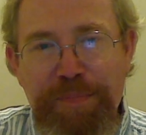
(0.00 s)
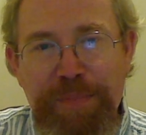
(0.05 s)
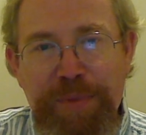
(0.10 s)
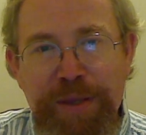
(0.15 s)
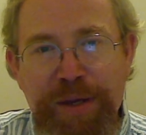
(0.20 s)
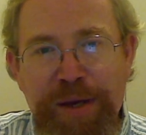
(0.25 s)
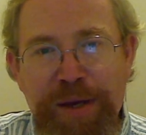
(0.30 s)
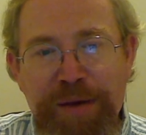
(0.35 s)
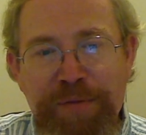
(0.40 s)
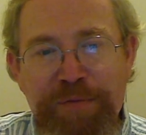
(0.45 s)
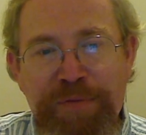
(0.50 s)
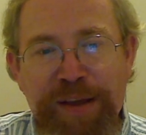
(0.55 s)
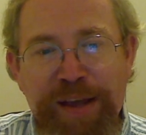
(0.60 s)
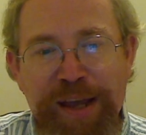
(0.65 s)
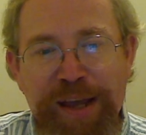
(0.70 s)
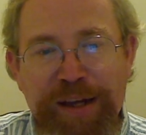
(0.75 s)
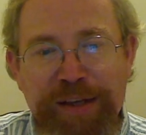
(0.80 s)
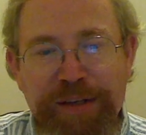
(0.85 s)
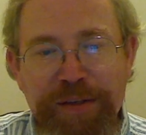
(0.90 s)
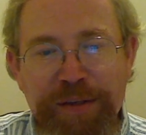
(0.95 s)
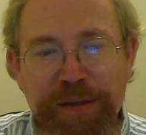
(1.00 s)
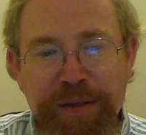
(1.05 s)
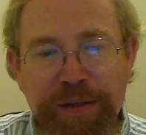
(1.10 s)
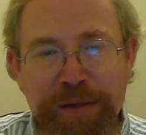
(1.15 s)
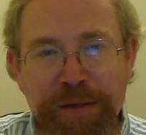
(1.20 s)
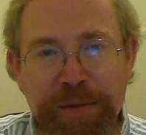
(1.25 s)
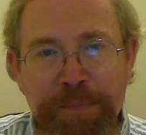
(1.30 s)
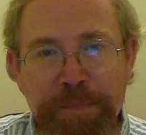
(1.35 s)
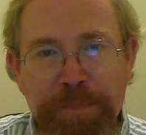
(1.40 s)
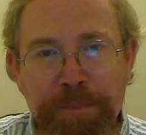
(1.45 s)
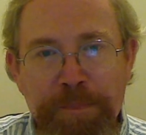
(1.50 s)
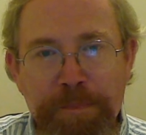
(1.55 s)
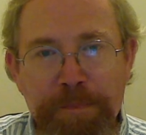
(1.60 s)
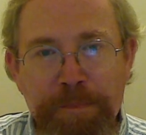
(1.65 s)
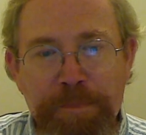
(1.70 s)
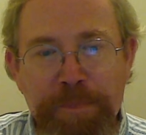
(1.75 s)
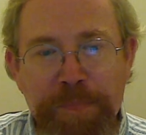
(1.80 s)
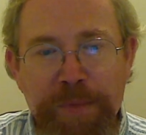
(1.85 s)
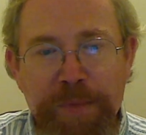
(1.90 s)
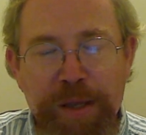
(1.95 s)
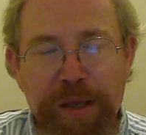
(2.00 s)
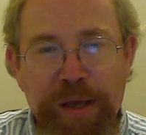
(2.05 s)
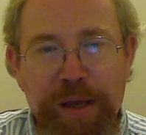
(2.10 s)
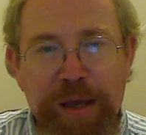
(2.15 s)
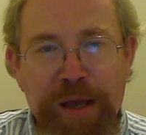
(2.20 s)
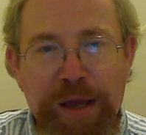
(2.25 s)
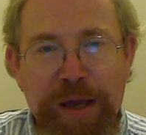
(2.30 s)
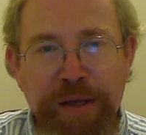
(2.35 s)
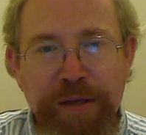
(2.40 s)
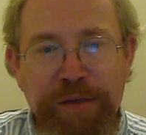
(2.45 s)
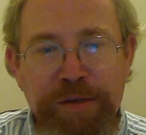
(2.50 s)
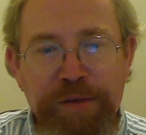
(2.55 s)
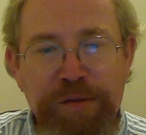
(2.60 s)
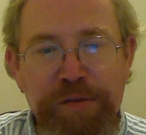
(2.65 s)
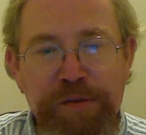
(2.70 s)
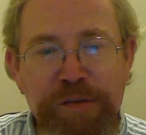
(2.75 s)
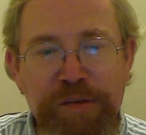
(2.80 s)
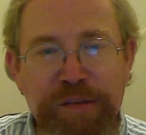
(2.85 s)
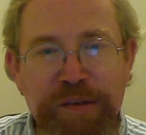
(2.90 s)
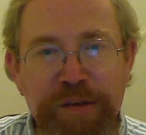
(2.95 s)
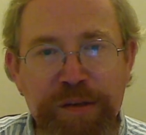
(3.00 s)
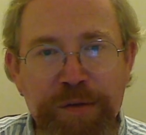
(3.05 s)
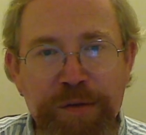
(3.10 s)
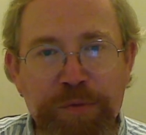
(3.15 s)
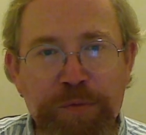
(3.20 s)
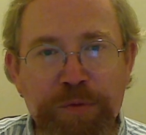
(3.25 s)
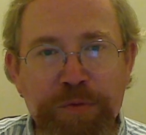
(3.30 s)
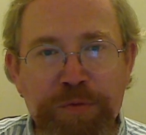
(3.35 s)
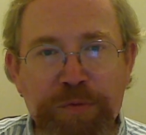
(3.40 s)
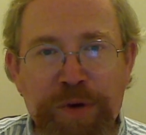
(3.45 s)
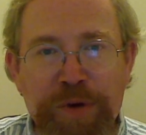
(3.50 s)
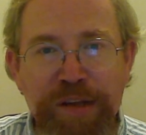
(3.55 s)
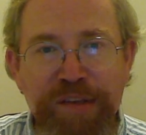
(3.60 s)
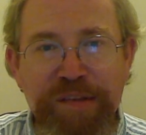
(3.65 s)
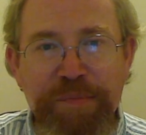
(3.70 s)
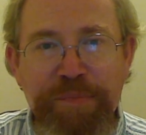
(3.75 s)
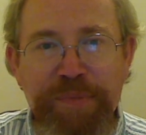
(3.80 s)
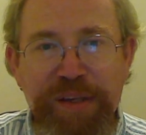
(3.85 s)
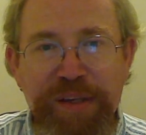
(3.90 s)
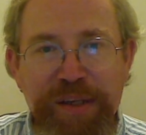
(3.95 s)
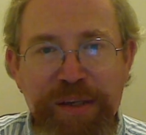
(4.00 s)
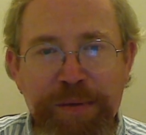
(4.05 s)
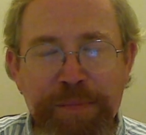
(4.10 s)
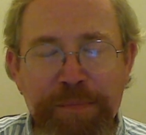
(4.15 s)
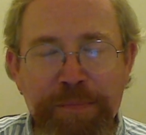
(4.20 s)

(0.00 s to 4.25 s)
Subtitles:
In fact, I used an old recipe